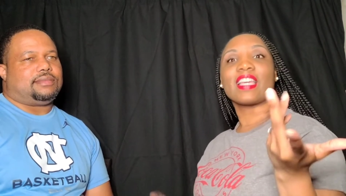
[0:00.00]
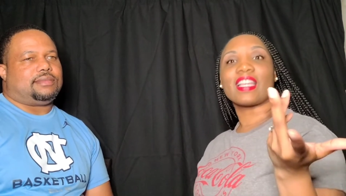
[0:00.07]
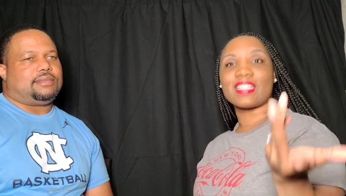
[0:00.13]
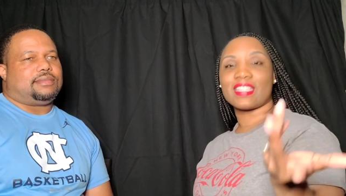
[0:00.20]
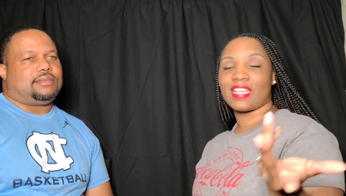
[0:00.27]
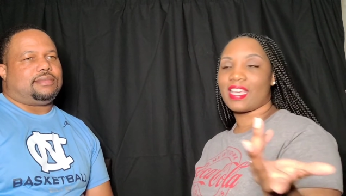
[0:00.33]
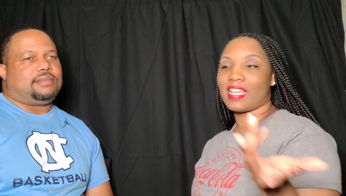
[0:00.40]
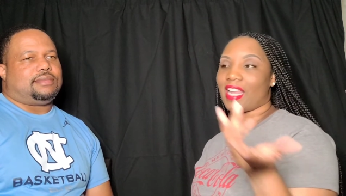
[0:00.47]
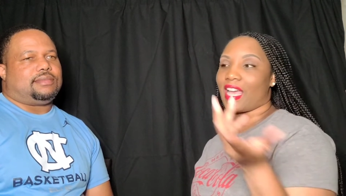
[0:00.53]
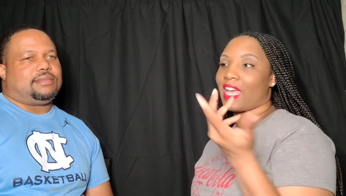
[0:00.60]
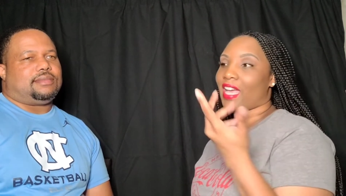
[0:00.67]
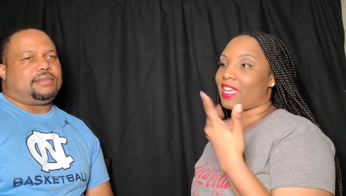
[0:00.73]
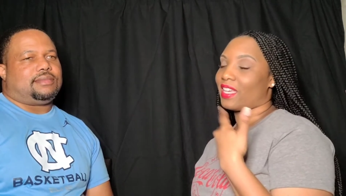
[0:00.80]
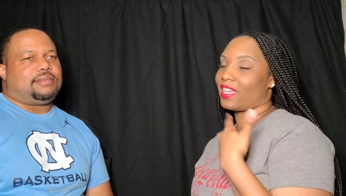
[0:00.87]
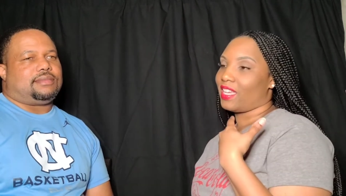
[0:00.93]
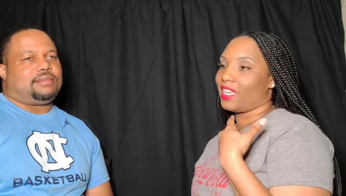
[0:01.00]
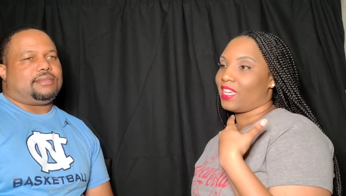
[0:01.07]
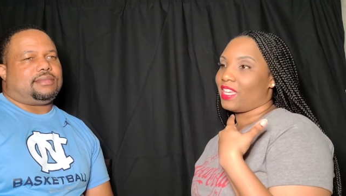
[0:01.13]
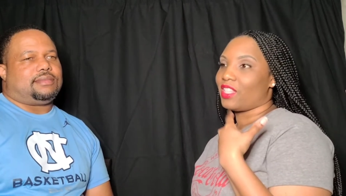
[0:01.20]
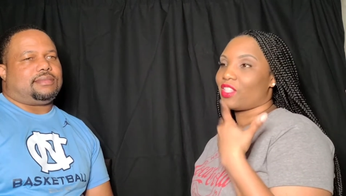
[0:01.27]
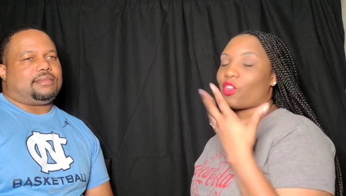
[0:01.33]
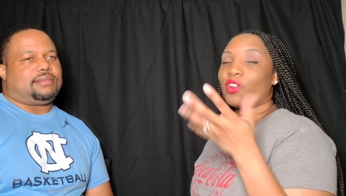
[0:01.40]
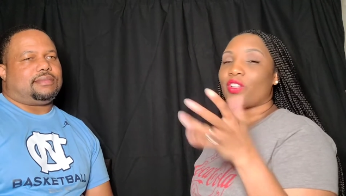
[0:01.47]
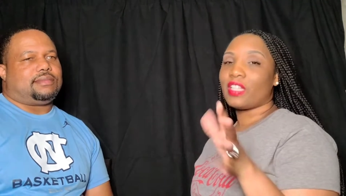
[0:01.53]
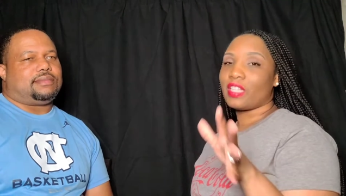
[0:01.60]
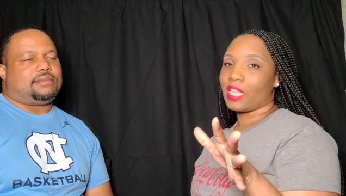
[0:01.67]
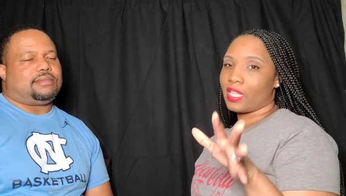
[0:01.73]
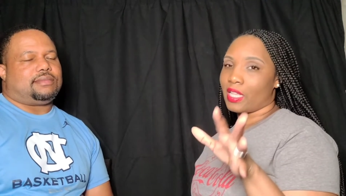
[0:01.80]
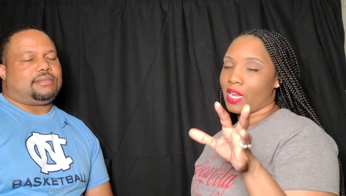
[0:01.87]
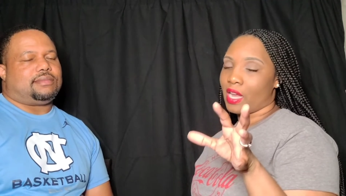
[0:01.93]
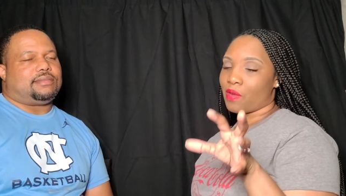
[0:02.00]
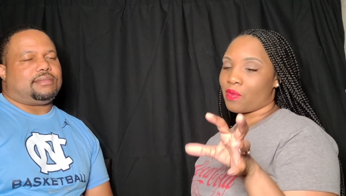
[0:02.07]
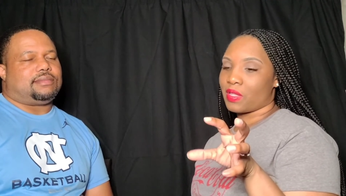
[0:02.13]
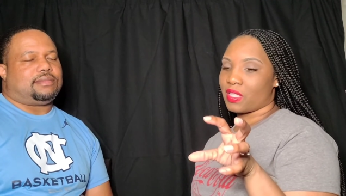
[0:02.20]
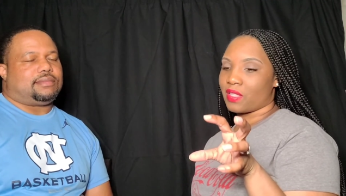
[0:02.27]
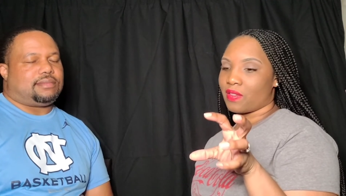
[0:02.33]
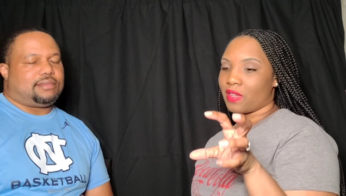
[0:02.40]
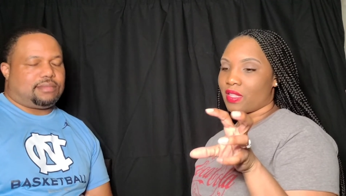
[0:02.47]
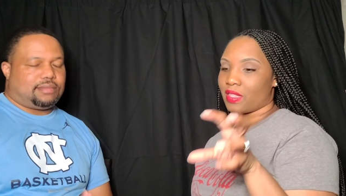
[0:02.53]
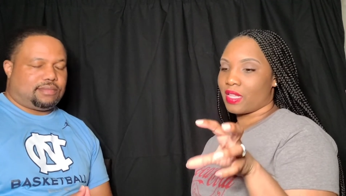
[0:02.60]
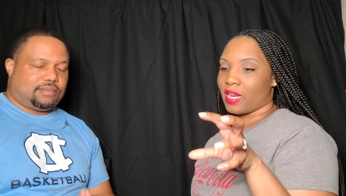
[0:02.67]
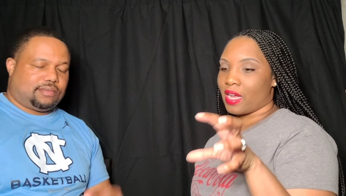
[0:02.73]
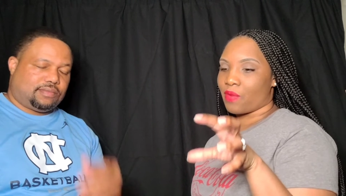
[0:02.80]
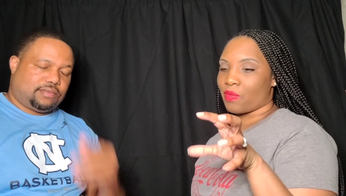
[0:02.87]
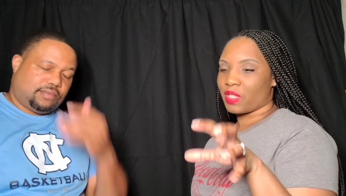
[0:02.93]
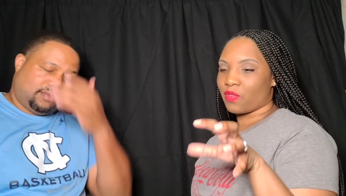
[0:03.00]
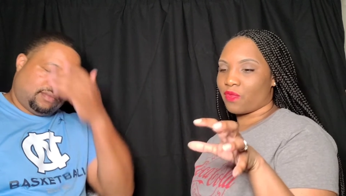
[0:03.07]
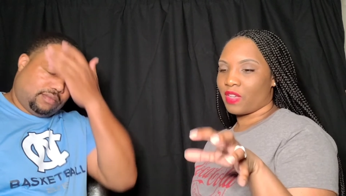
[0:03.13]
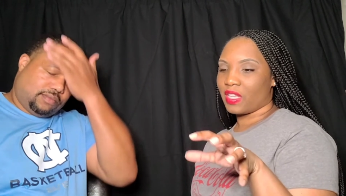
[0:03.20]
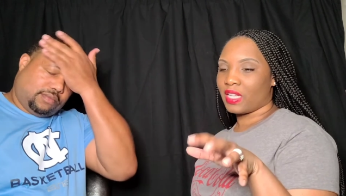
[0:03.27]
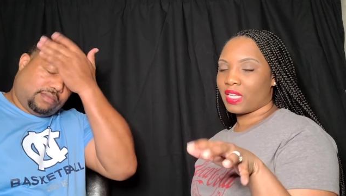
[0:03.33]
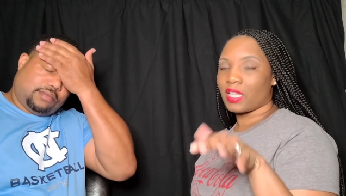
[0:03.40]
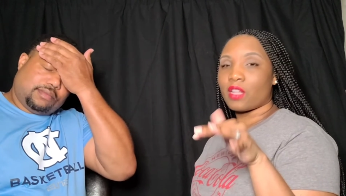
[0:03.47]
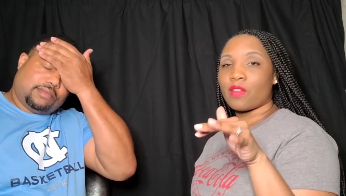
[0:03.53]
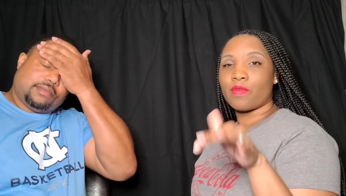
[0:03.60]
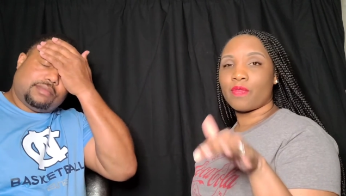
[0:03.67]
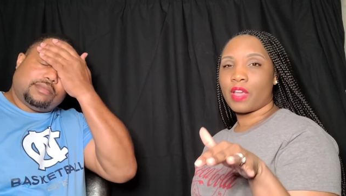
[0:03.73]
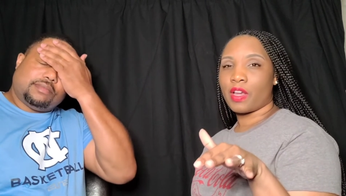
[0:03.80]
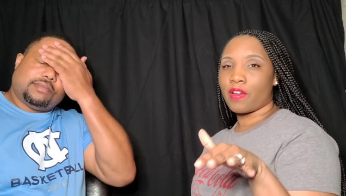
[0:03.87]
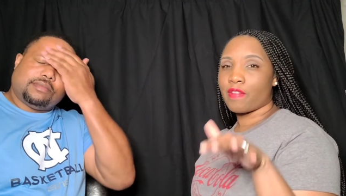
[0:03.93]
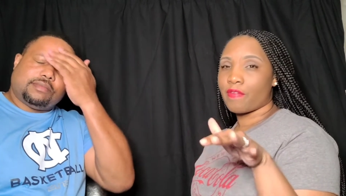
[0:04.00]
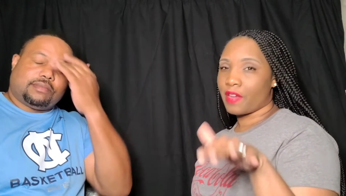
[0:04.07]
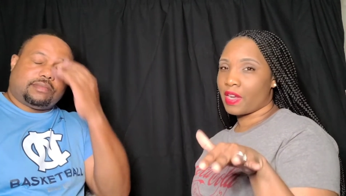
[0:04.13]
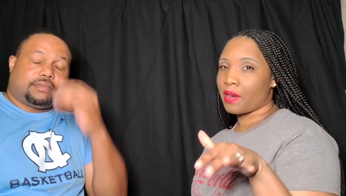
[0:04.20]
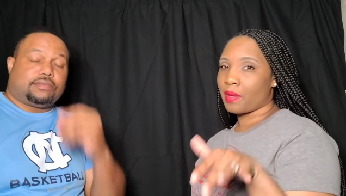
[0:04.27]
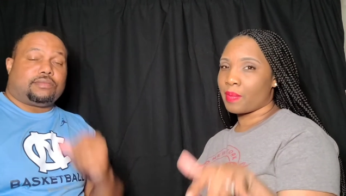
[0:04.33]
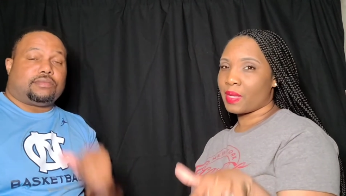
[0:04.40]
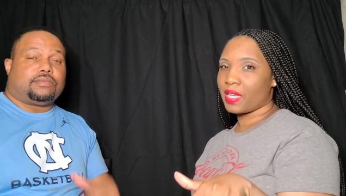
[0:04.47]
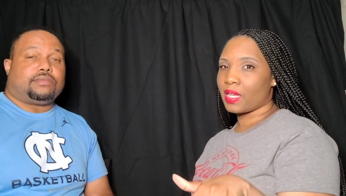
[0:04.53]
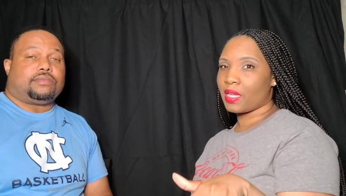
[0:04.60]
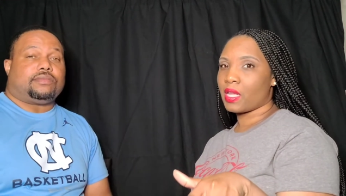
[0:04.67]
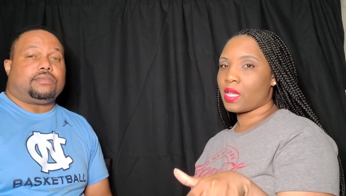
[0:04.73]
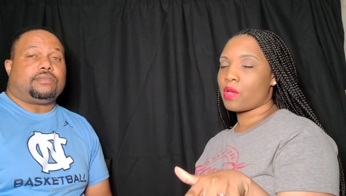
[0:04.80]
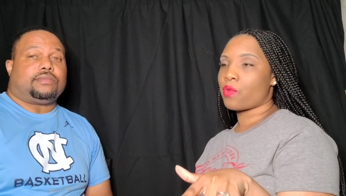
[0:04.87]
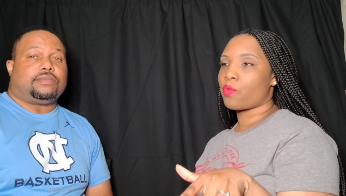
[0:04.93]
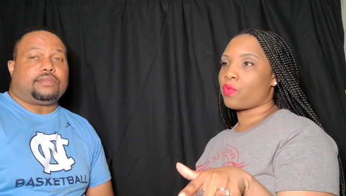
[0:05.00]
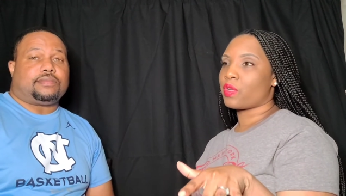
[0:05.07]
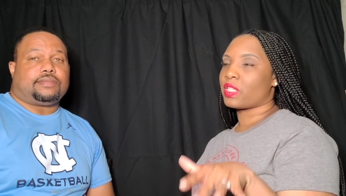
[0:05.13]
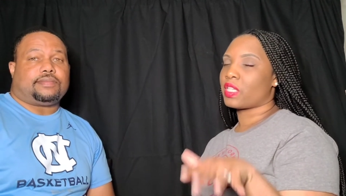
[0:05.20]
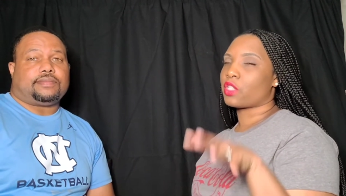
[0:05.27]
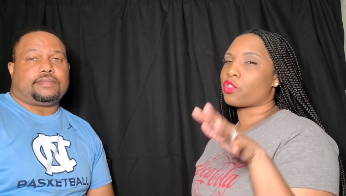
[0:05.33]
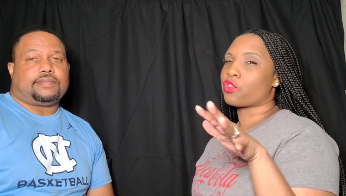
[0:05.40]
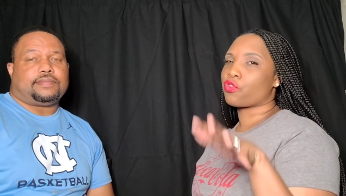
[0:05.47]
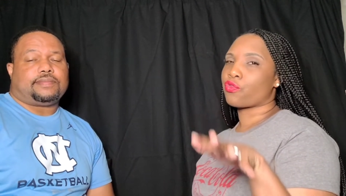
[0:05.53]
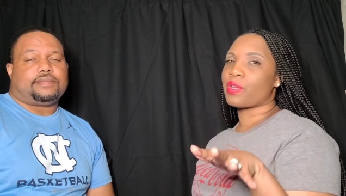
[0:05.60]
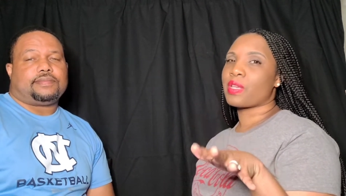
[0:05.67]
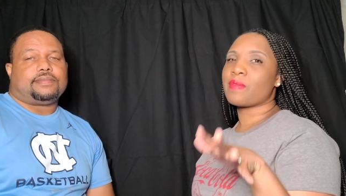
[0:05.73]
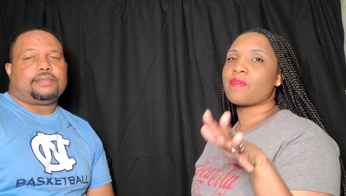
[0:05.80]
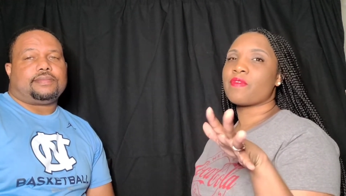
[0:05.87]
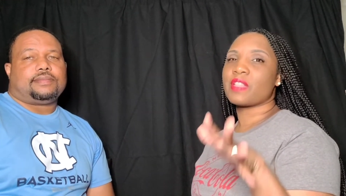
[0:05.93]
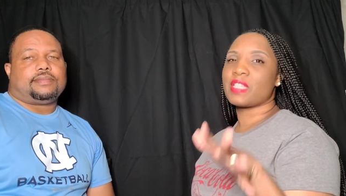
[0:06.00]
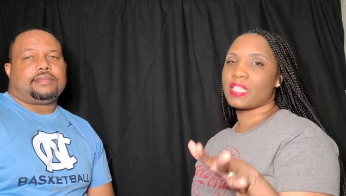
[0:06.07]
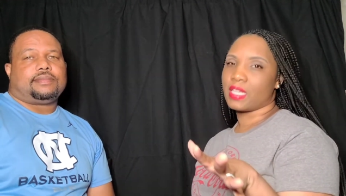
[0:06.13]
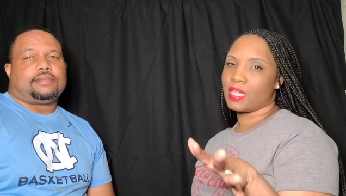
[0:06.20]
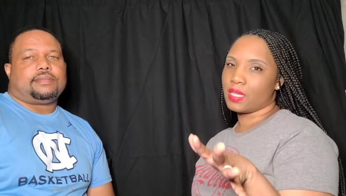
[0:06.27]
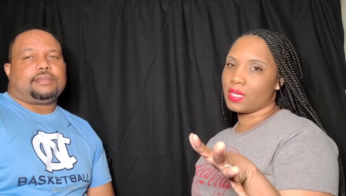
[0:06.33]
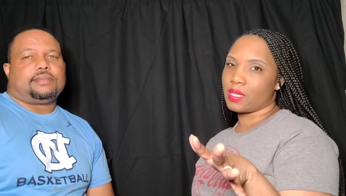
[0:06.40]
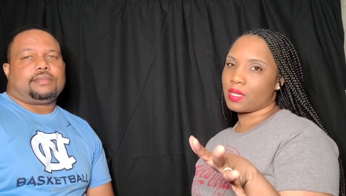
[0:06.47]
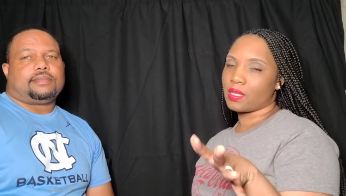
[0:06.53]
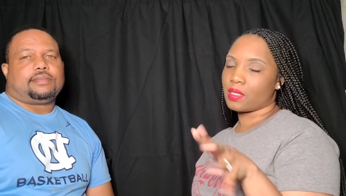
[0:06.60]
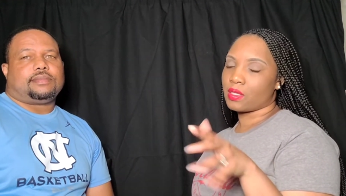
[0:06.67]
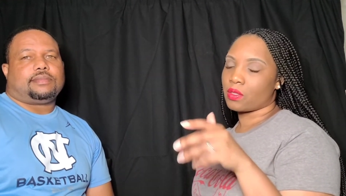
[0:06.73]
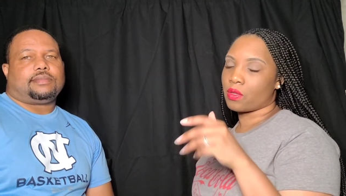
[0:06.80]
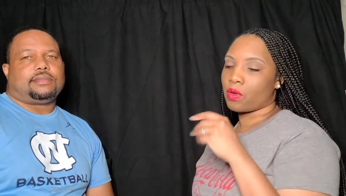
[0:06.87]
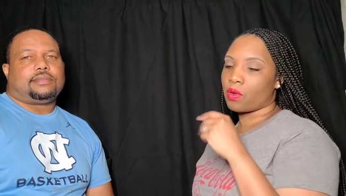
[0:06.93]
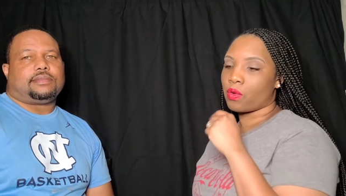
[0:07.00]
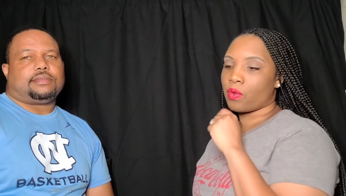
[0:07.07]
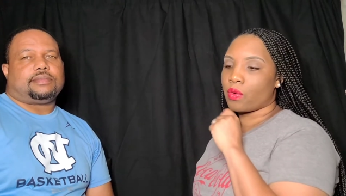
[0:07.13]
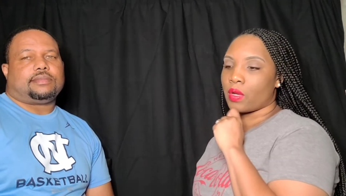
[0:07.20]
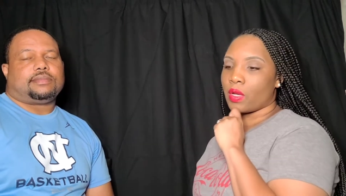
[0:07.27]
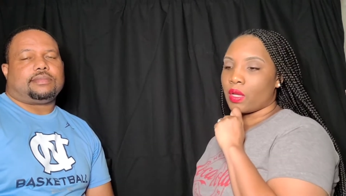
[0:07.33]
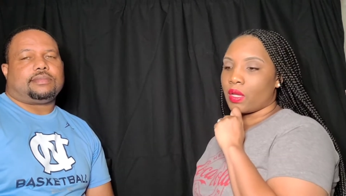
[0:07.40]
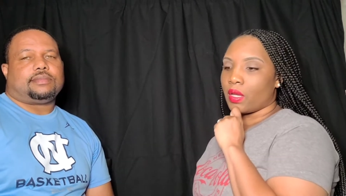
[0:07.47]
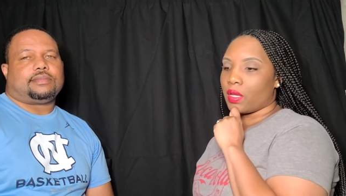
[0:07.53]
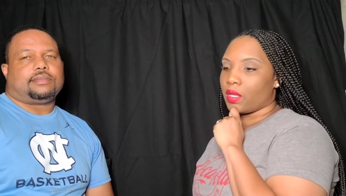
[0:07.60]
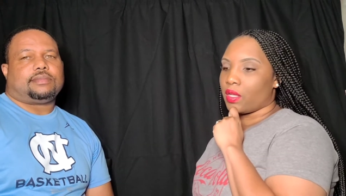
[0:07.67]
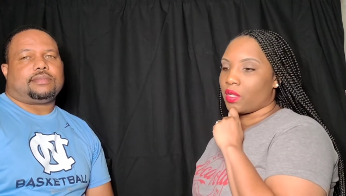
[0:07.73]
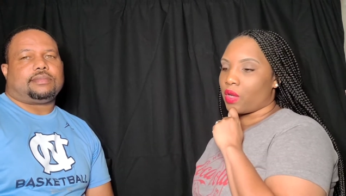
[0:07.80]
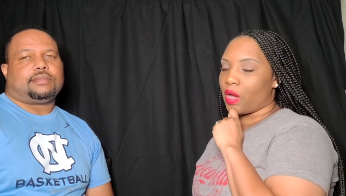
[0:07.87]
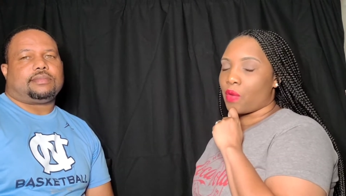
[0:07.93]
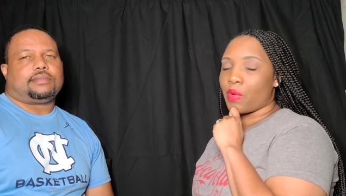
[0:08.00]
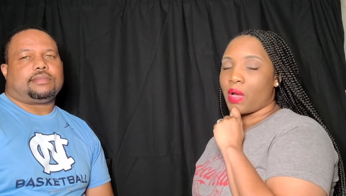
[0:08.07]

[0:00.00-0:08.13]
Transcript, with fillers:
Speaker 1: like I said, I the only thing that I was that I was feeling in the very, very beginning was extreme fatigue. So, you know,